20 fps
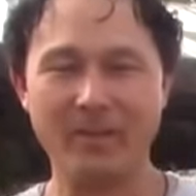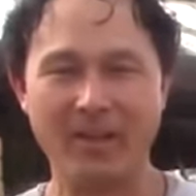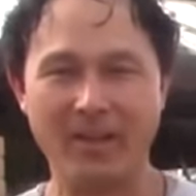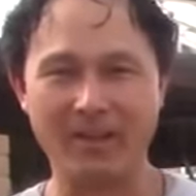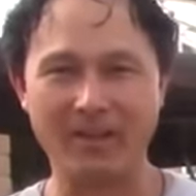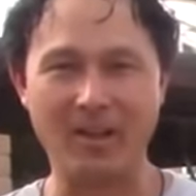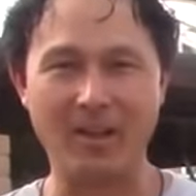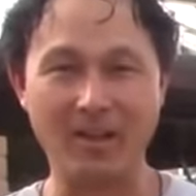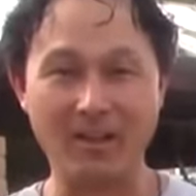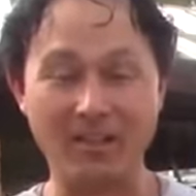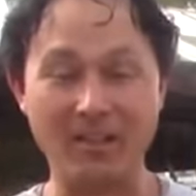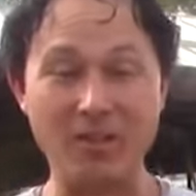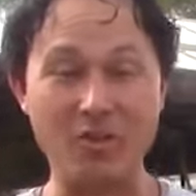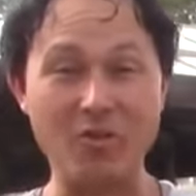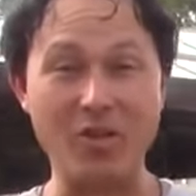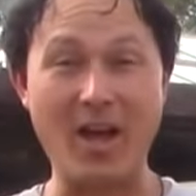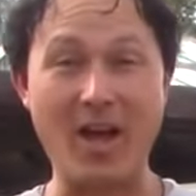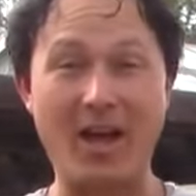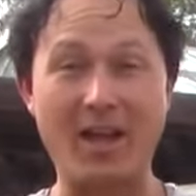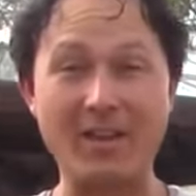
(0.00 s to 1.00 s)
And luckily
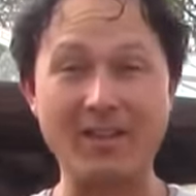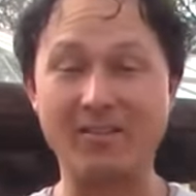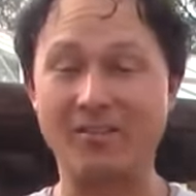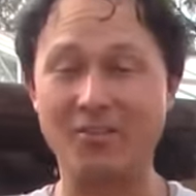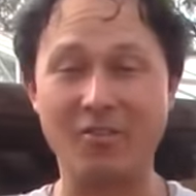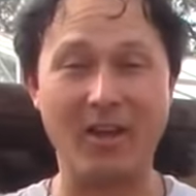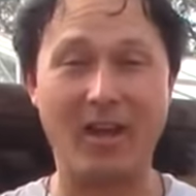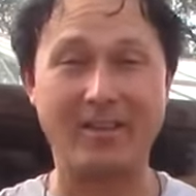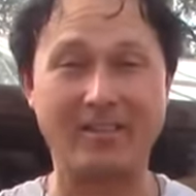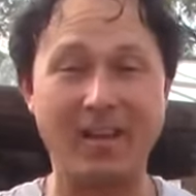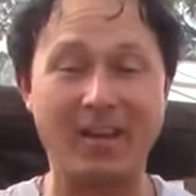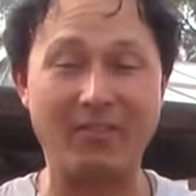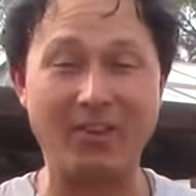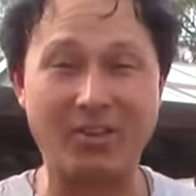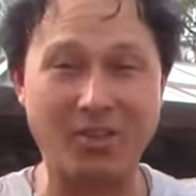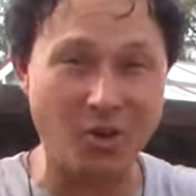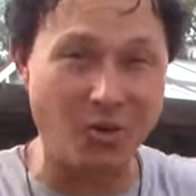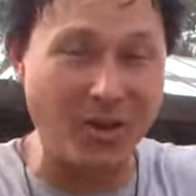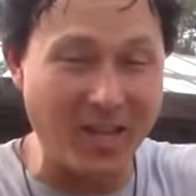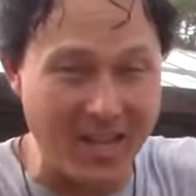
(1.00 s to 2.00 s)
you guys have
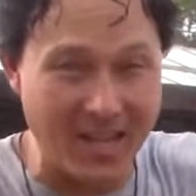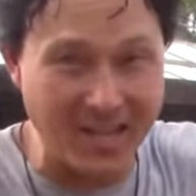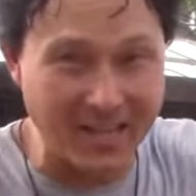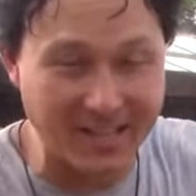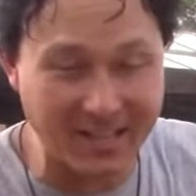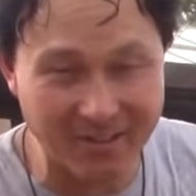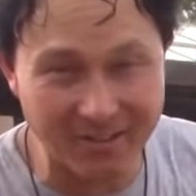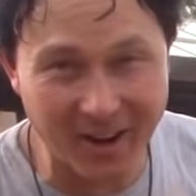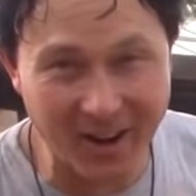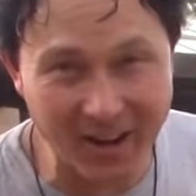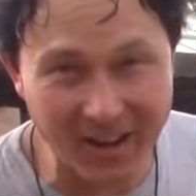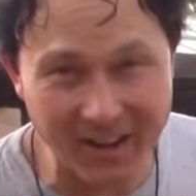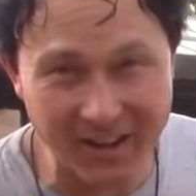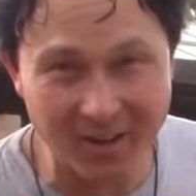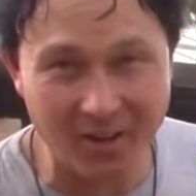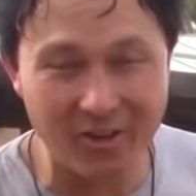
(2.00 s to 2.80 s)
it so easy, right?